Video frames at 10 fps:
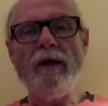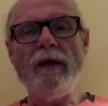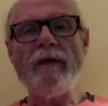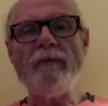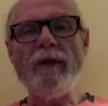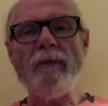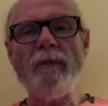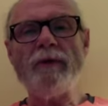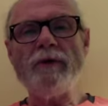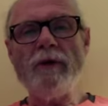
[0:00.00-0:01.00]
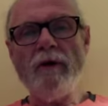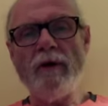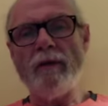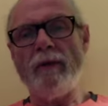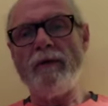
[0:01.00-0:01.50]
and to be able to
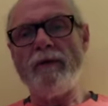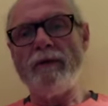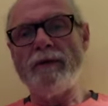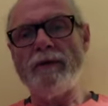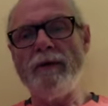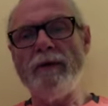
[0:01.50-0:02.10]
talk about those,